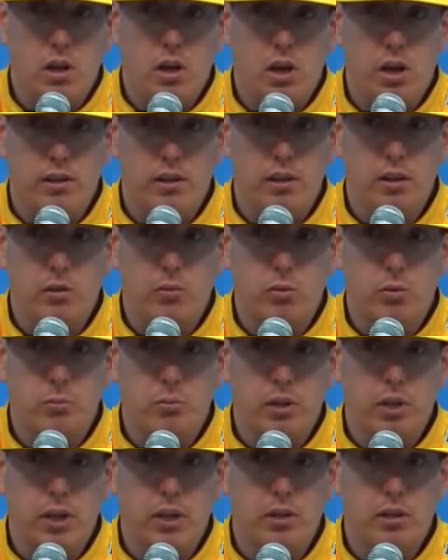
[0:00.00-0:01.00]
I think we're
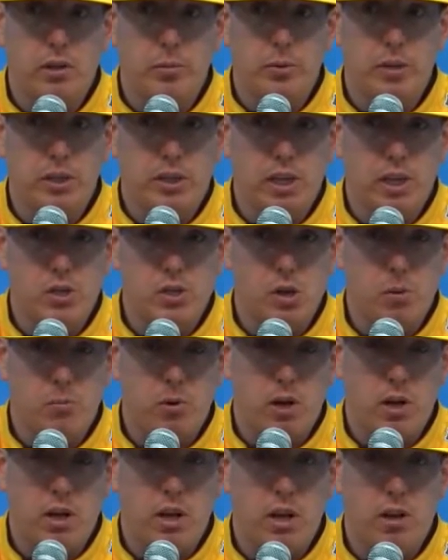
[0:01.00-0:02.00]
playing a little bit of catch up
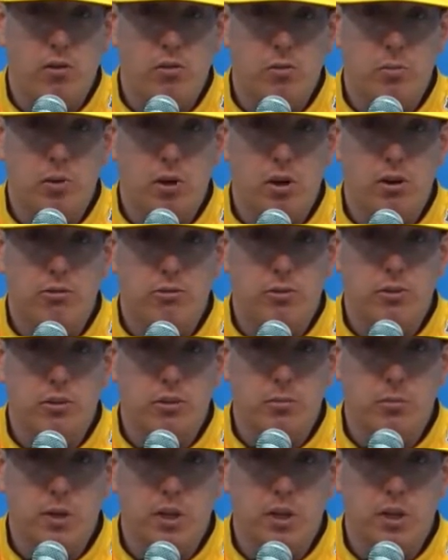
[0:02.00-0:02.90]
right now, to be honest with you.